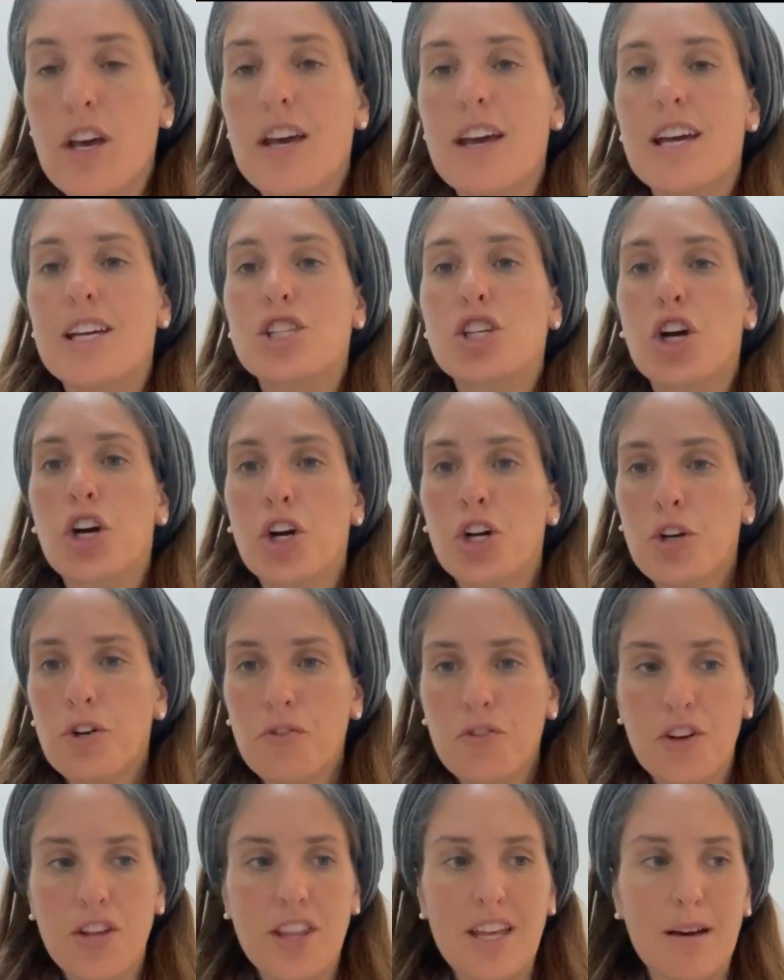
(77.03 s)
it's harder
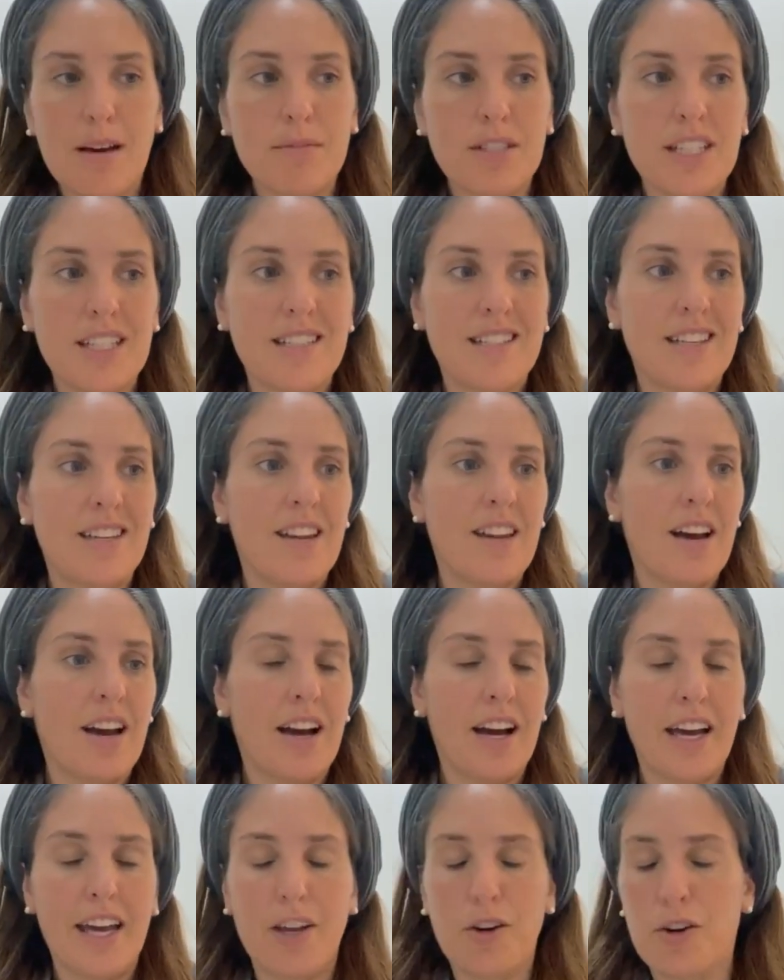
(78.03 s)
for them to
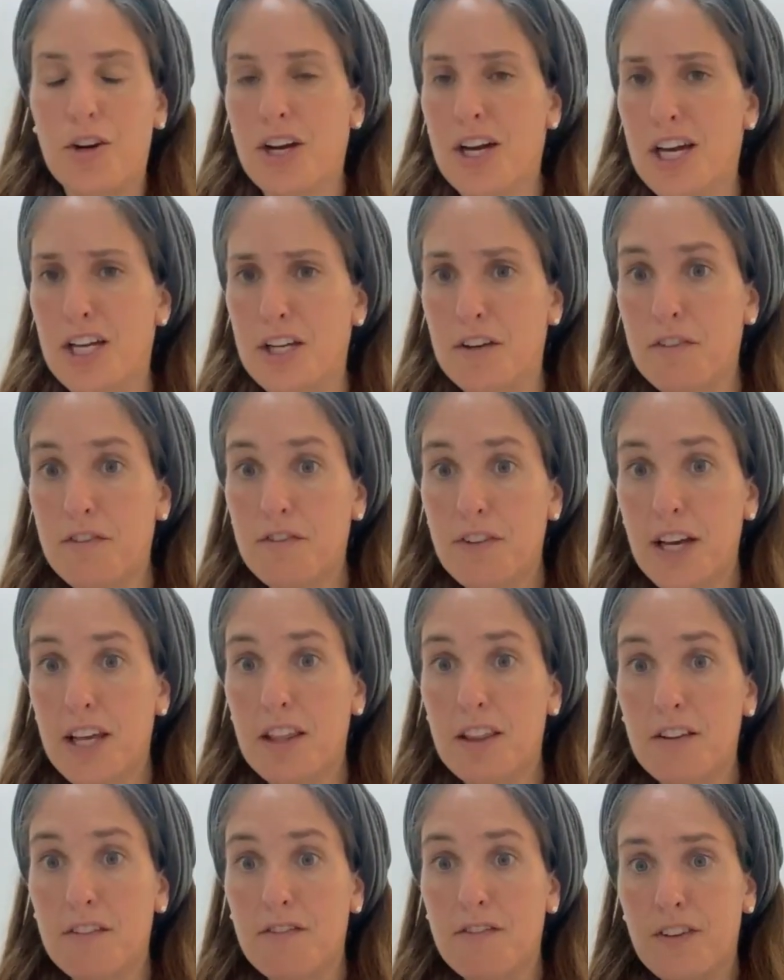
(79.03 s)
deny or kind of
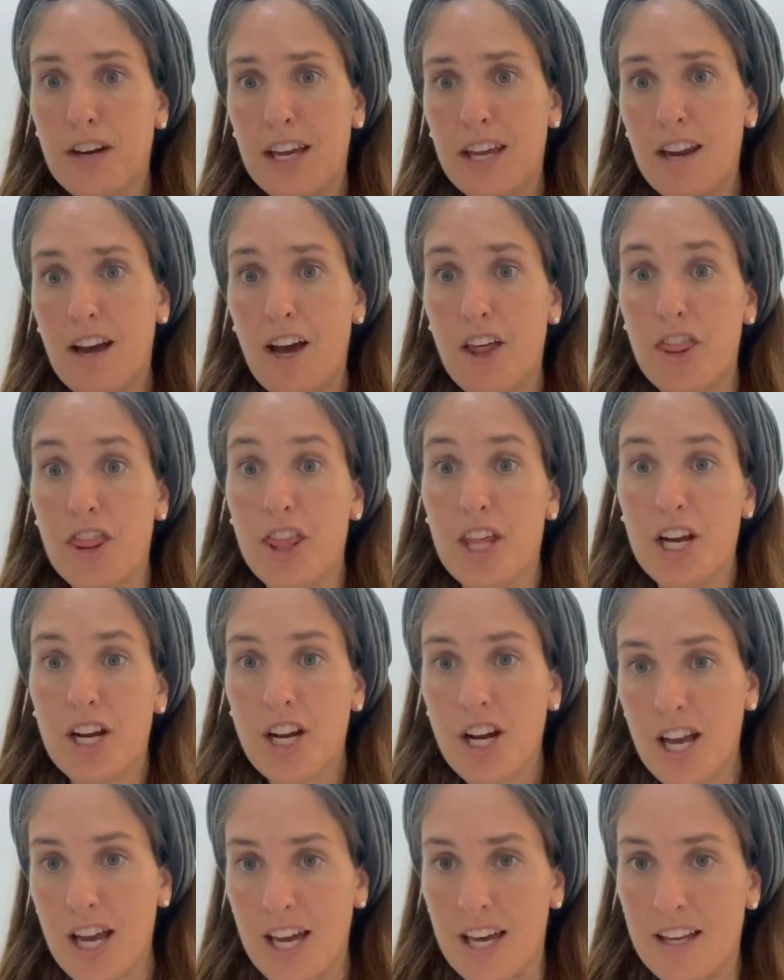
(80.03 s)
fight the fight on
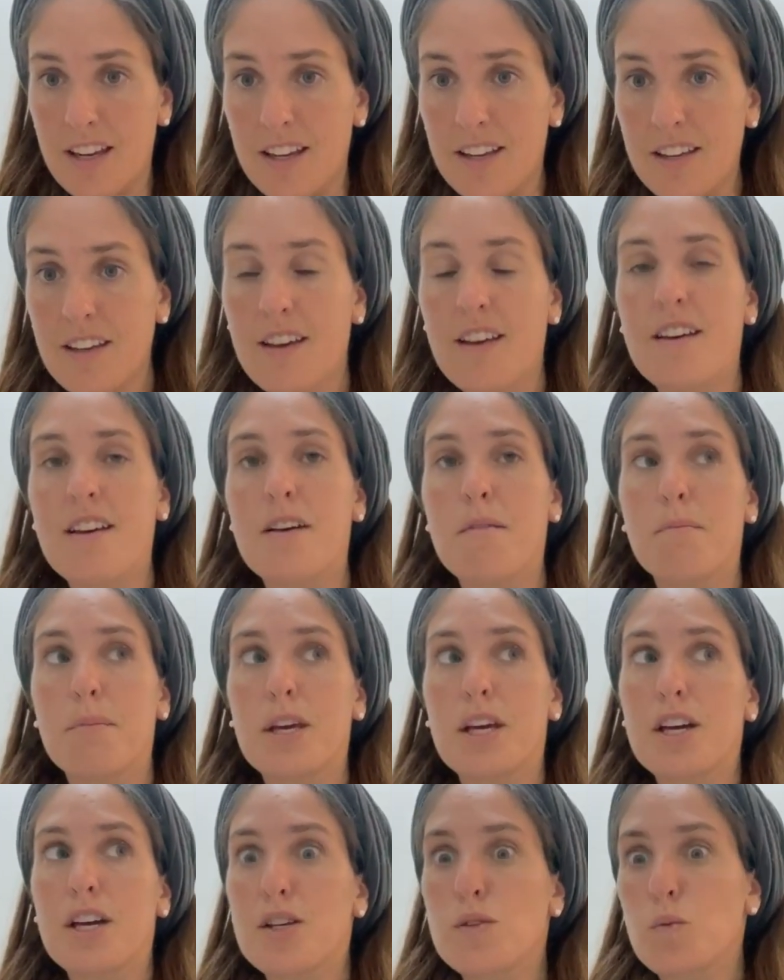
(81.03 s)
their end
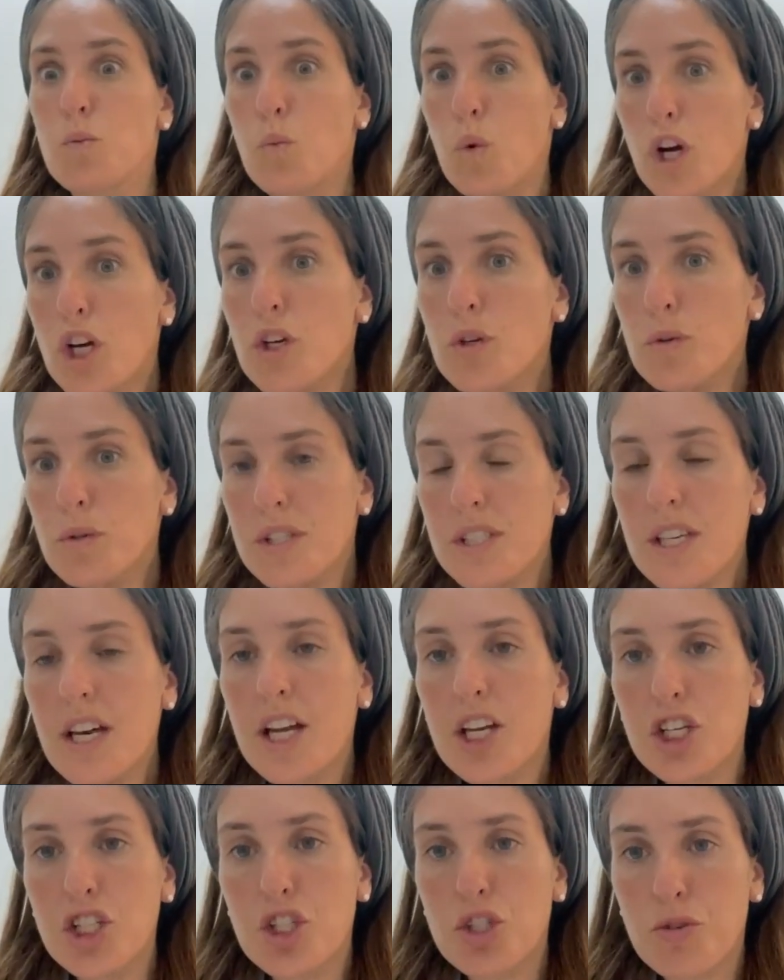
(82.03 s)
because what you
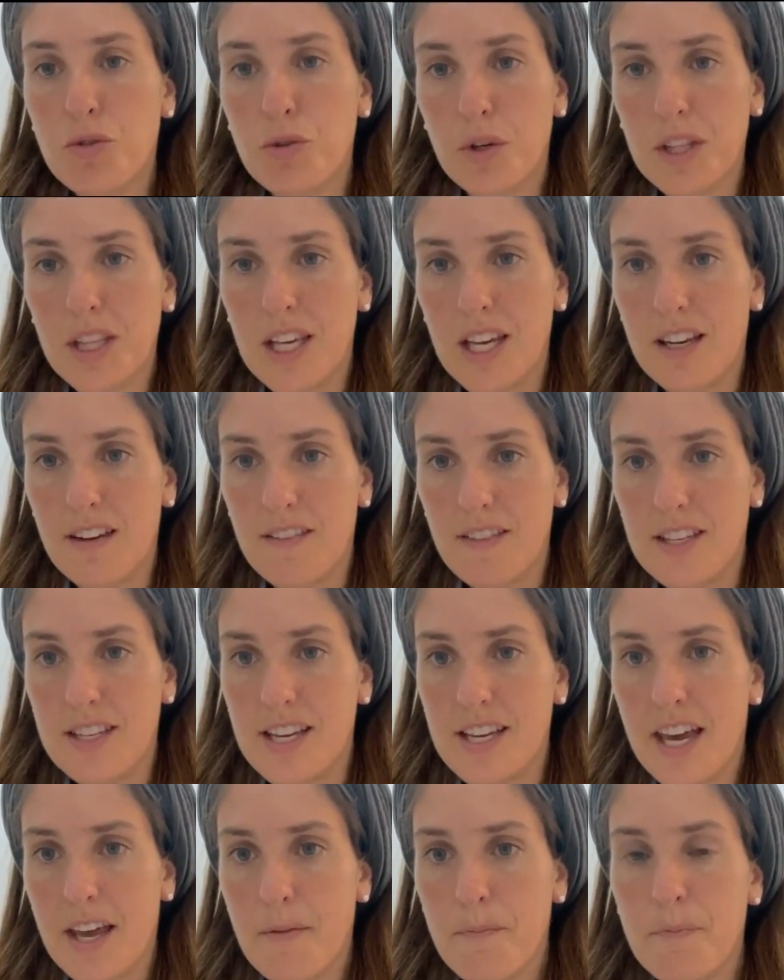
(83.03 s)
said is true at the end of the
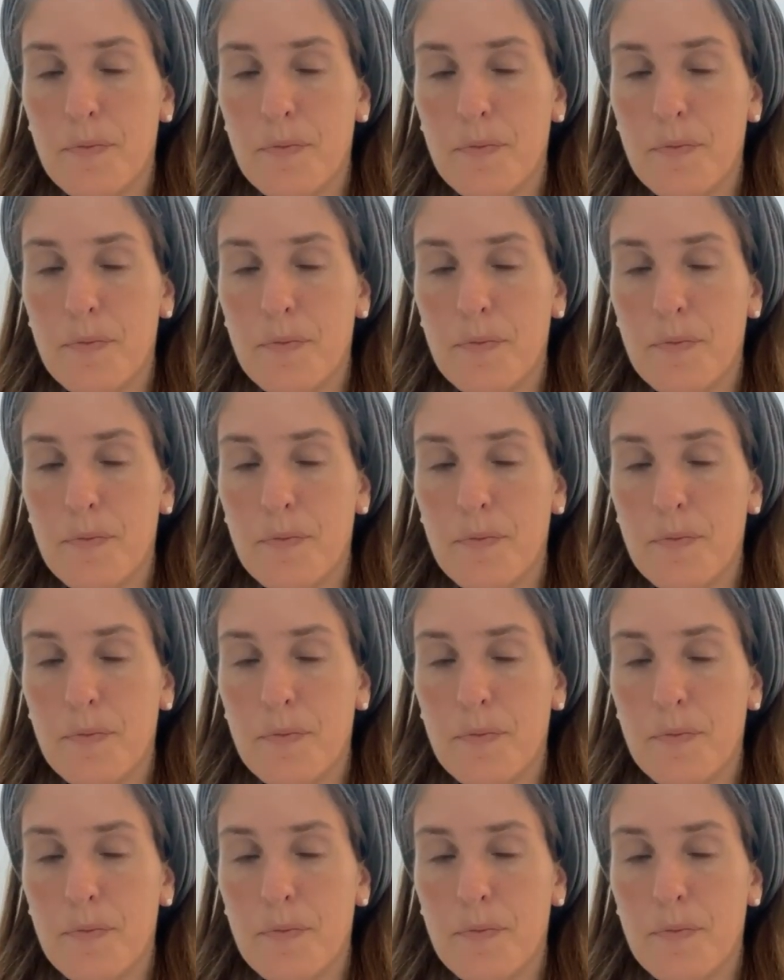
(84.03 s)
day.